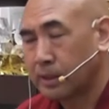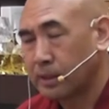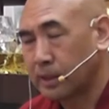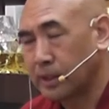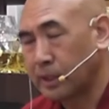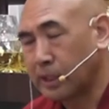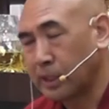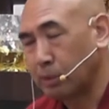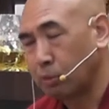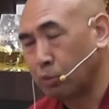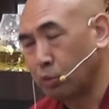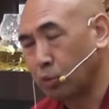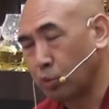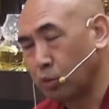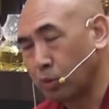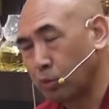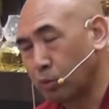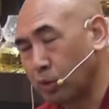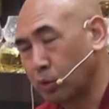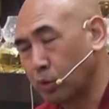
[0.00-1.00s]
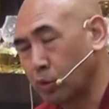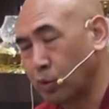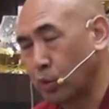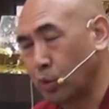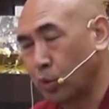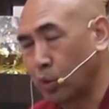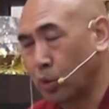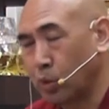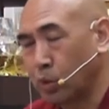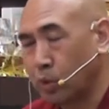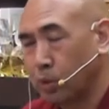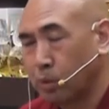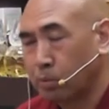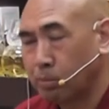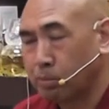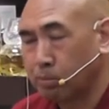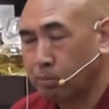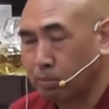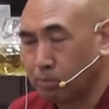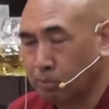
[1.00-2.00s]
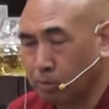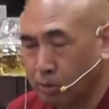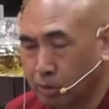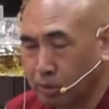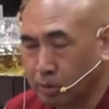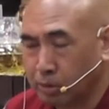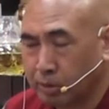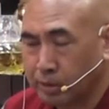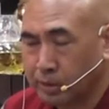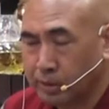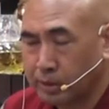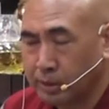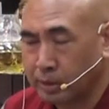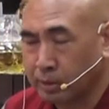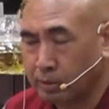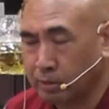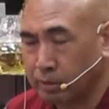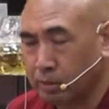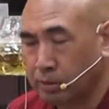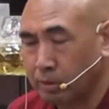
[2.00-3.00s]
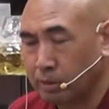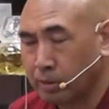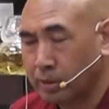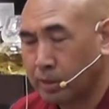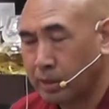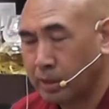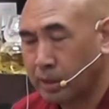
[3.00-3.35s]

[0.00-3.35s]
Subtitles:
Then if you want to do more, you know,